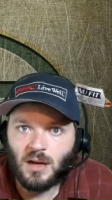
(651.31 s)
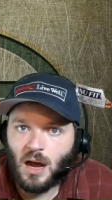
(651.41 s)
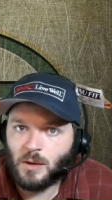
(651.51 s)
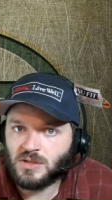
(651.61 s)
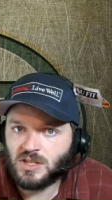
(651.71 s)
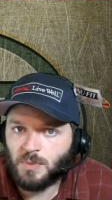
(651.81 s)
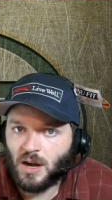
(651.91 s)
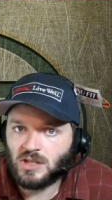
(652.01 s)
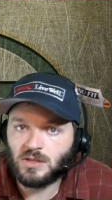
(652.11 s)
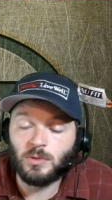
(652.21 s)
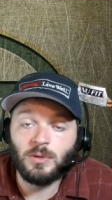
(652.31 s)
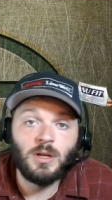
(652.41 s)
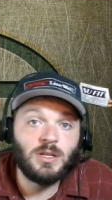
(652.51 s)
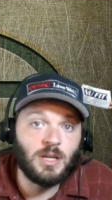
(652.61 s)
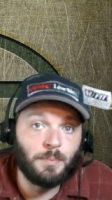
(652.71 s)
How is this possible?
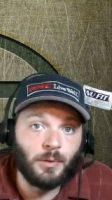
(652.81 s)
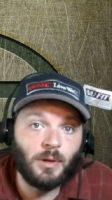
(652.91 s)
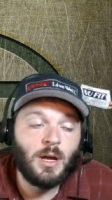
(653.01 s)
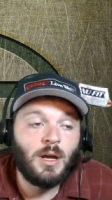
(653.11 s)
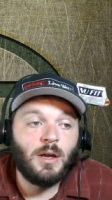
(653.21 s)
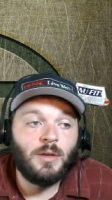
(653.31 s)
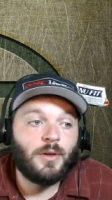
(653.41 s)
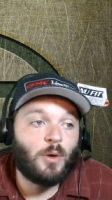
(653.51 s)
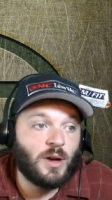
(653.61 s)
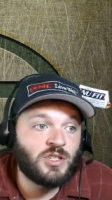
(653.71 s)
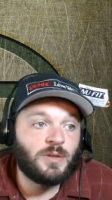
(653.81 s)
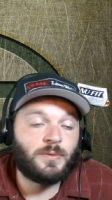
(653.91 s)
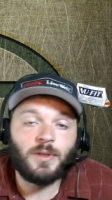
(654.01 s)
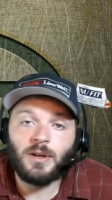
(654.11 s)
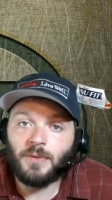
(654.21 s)
Simple. The question
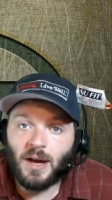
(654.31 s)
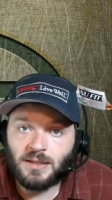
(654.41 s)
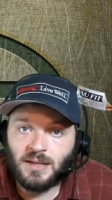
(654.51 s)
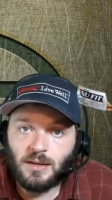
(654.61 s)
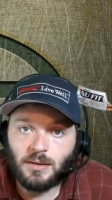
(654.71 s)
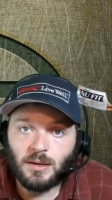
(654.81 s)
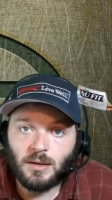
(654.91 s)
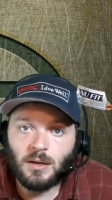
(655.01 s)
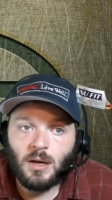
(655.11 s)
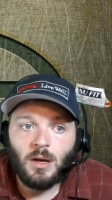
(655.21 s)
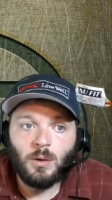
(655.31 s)
for the Davante thing